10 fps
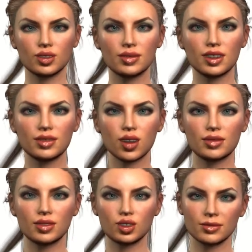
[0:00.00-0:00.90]
at both
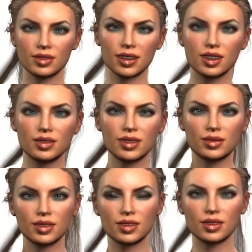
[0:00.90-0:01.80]
ends of the cable.
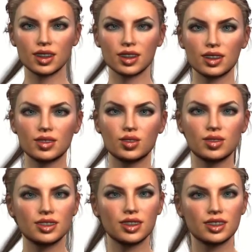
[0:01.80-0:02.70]
We can
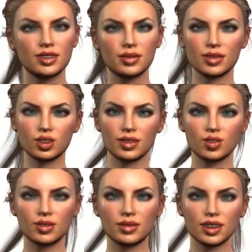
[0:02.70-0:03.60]
also see if
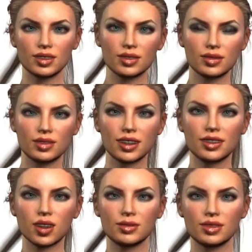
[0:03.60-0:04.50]
there are any
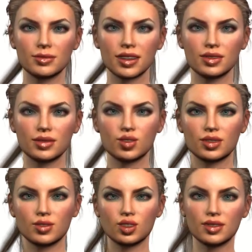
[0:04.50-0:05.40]
cables not connected or
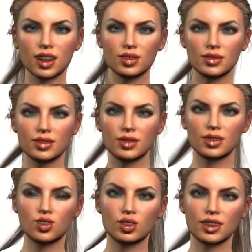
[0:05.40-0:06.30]
broken,
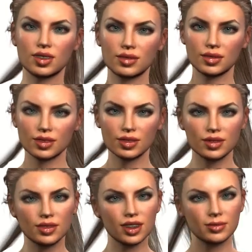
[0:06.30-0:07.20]
et cetera.
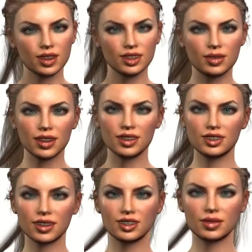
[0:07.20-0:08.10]
In most
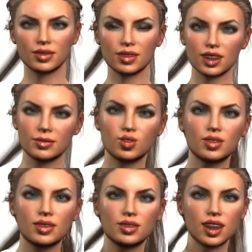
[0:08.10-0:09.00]
cases, this
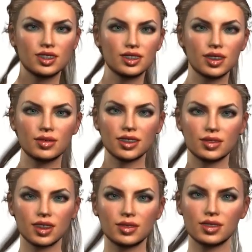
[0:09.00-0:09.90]
verification
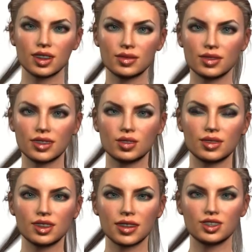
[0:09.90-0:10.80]
must be automated
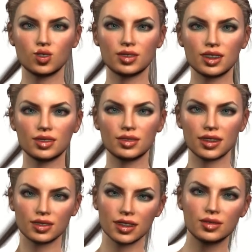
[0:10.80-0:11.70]
using suitable
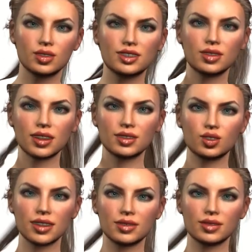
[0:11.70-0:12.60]
instruments that
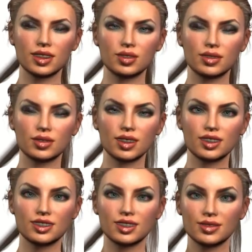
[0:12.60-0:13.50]
not only make the
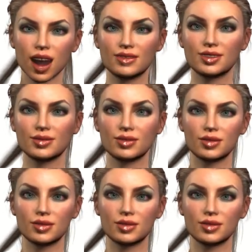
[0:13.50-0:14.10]
process faster,